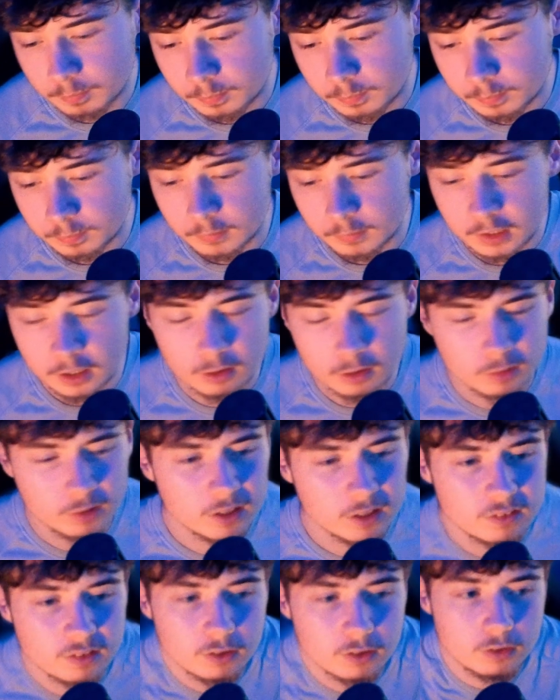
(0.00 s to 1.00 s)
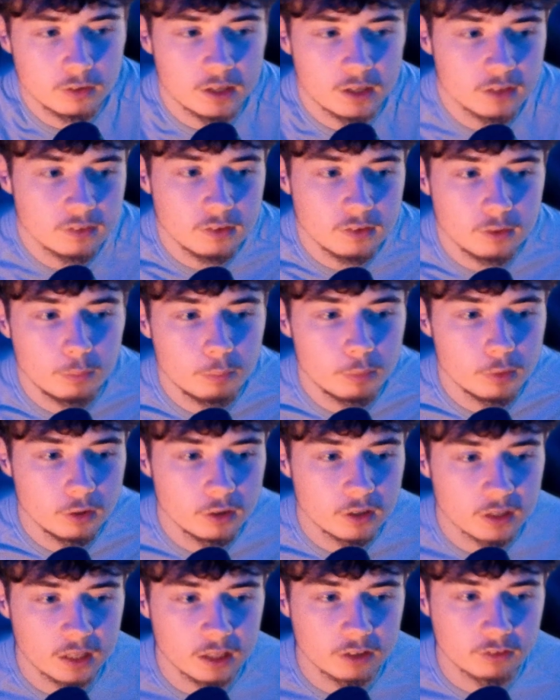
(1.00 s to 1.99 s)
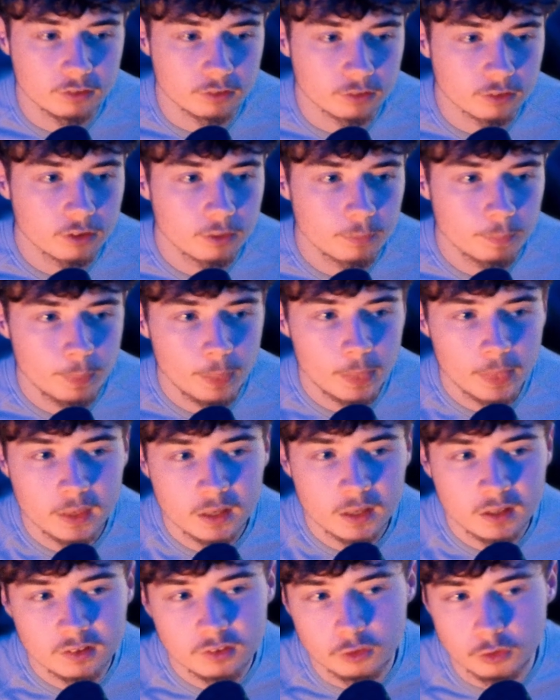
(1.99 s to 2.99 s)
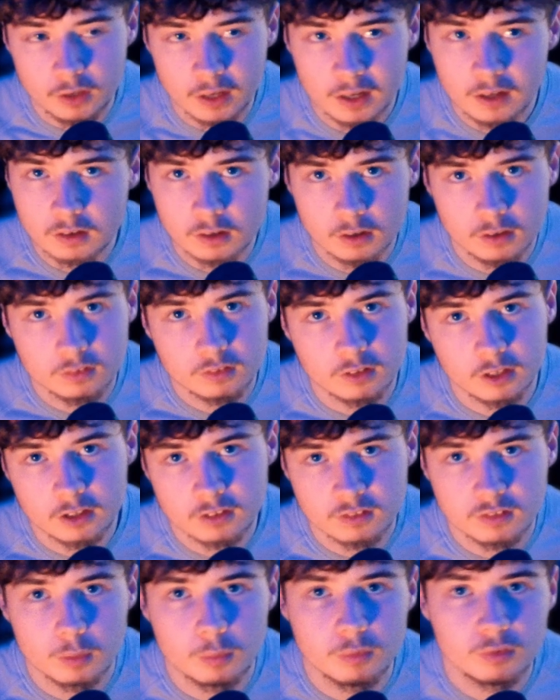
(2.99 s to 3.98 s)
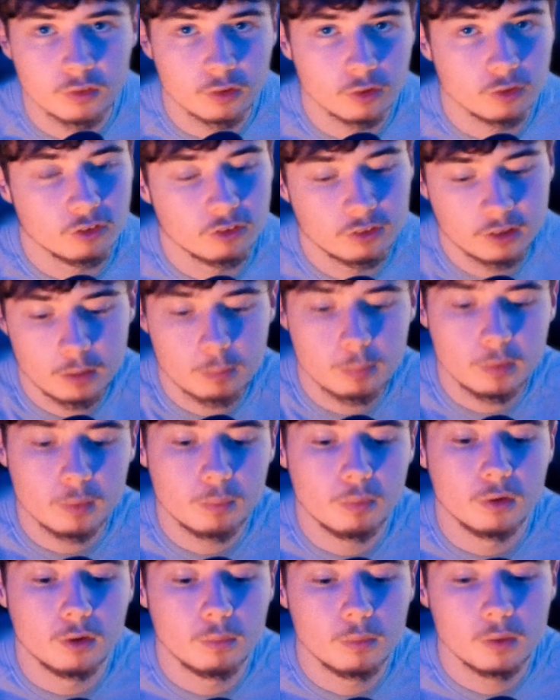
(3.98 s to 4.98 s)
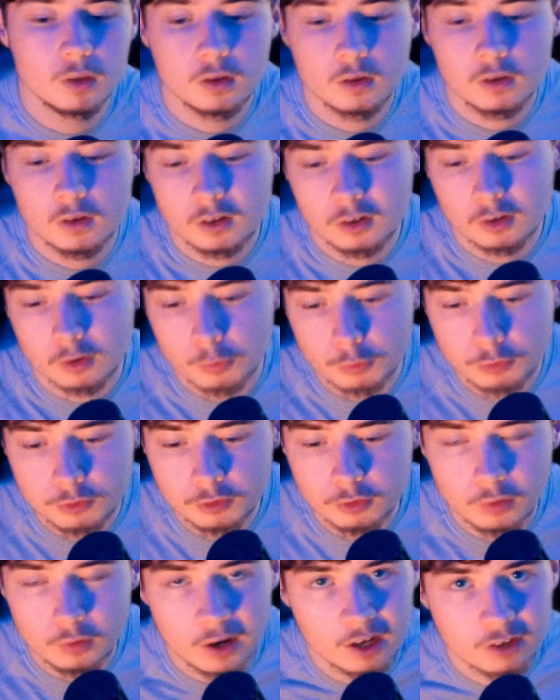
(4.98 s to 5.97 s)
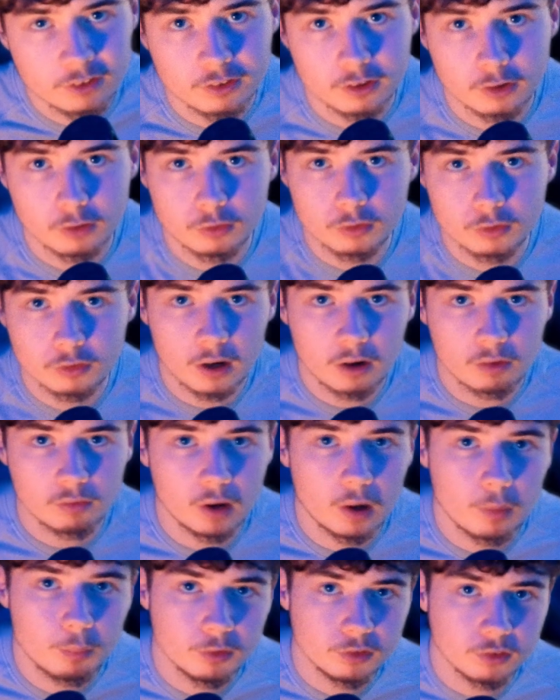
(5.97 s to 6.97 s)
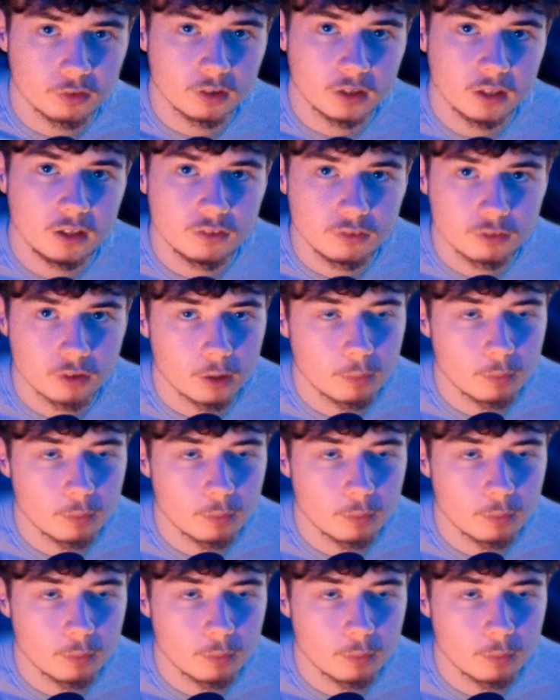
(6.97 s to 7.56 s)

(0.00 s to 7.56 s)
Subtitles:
That's how you build connections. To get clients, like I said before, just hit people up. Go to #underground_rappers on Instagram,